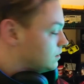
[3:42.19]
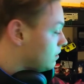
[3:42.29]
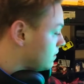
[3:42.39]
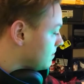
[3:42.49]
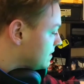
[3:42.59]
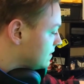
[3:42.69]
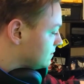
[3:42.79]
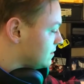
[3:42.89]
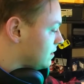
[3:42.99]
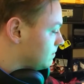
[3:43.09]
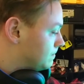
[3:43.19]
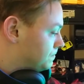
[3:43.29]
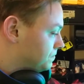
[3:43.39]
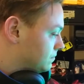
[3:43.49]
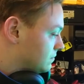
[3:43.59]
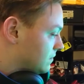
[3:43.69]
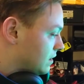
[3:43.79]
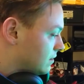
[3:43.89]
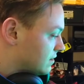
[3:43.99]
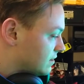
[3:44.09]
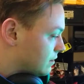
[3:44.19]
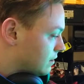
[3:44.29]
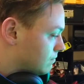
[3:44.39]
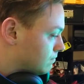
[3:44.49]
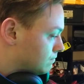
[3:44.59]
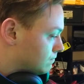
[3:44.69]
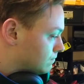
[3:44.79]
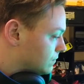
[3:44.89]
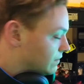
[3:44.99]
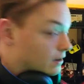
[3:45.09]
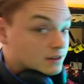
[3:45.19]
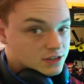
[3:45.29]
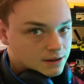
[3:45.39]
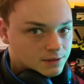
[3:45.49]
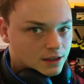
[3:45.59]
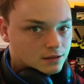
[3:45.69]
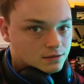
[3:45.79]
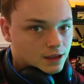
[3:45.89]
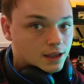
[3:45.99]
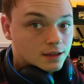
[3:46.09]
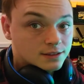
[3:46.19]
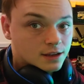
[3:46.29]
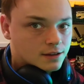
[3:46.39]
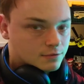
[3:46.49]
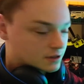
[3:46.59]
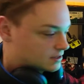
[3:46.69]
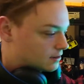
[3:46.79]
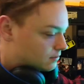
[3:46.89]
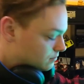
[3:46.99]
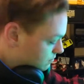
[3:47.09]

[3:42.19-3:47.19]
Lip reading: So that means that, yeah, let's see if I can chain them together and see how that works out.